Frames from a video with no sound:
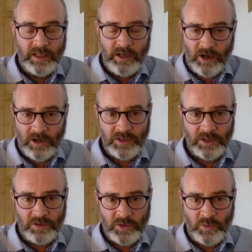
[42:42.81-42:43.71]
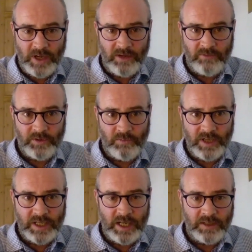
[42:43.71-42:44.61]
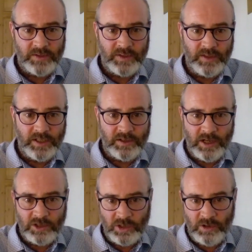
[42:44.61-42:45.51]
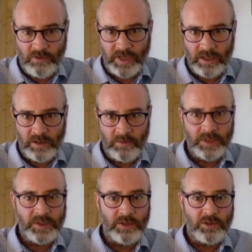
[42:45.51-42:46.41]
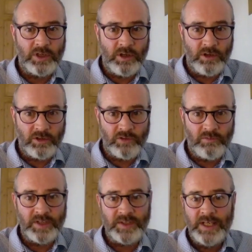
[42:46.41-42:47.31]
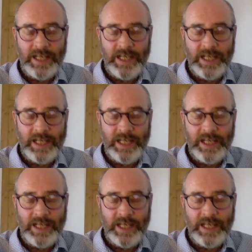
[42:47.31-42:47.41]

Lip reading: Article 12, the right to health in the International Covenant of Economic, Social and Cultural Rights,